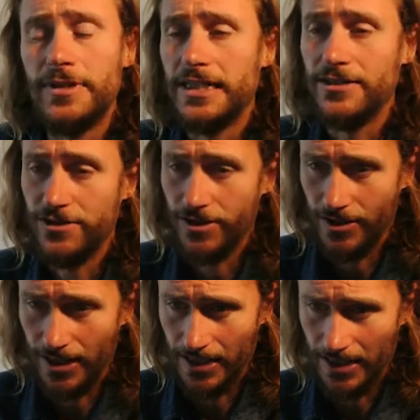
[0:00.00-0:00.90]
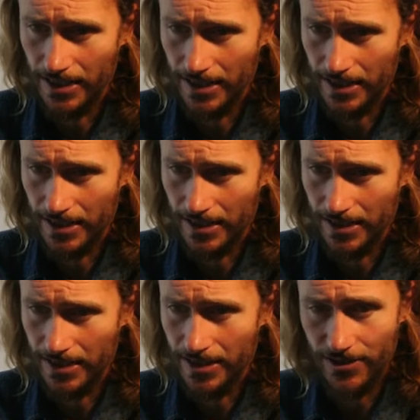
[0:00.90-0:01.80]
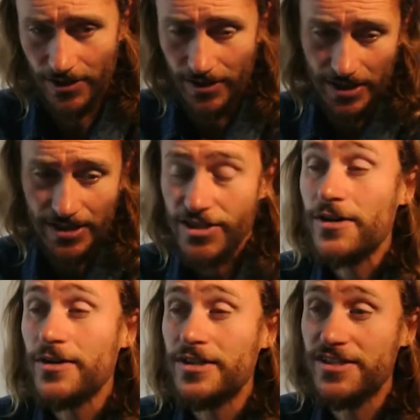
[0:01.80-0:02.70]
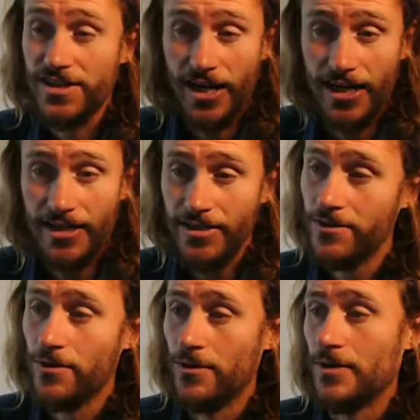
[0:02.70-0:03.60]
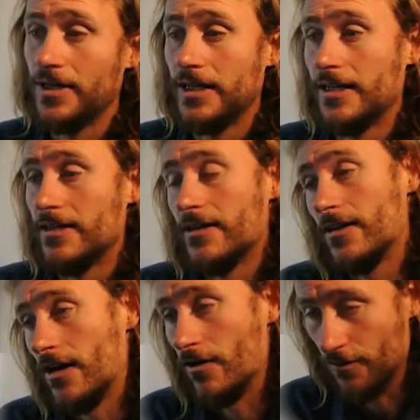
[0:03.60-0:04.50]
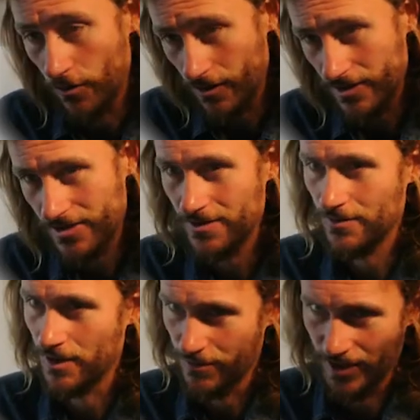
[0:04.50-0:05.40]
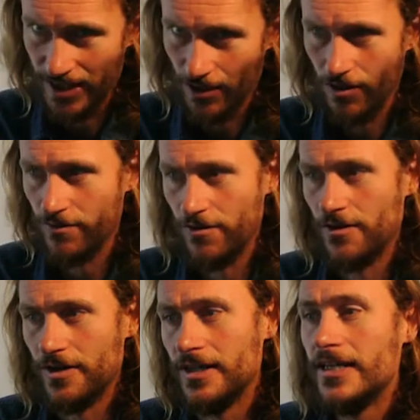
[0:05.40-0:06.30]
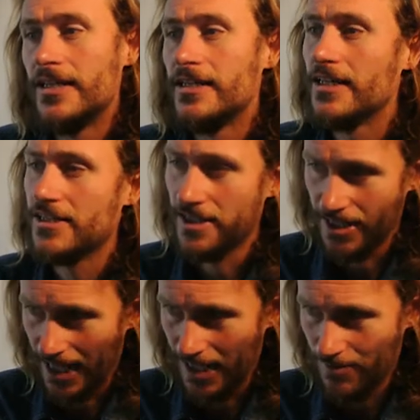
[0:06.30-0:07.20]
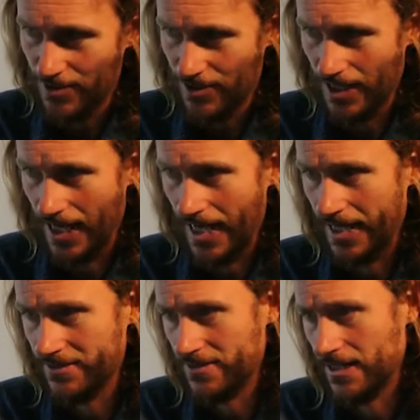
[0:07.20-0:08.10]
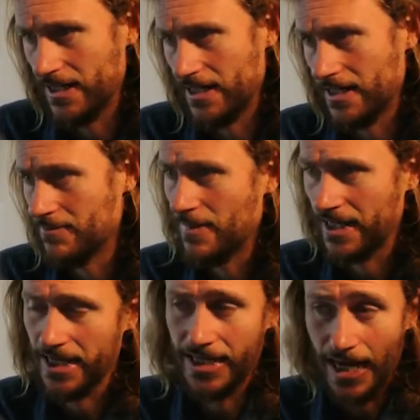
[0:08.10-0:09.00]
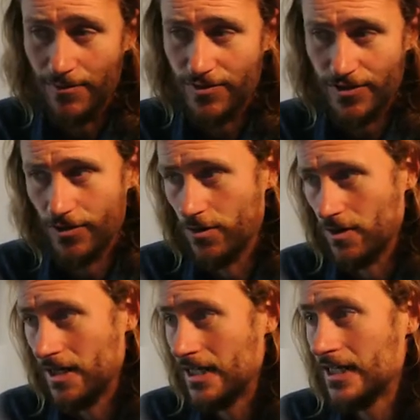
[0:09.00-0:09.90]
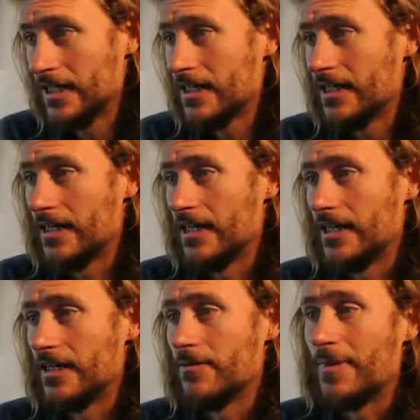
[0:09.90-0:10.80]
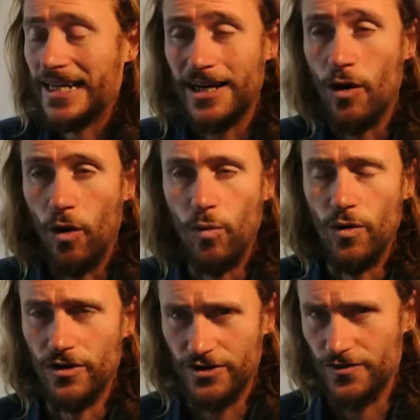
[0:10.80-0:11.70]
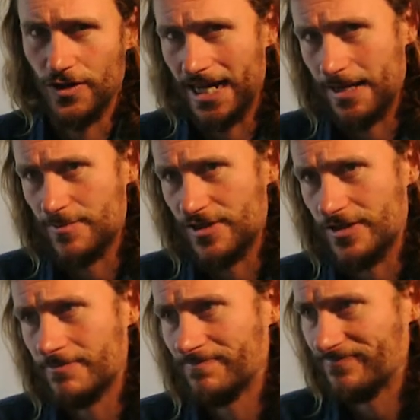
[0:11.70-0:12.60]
interior design, or of course, what we're here all for is in games and making games or making whole worlds for games.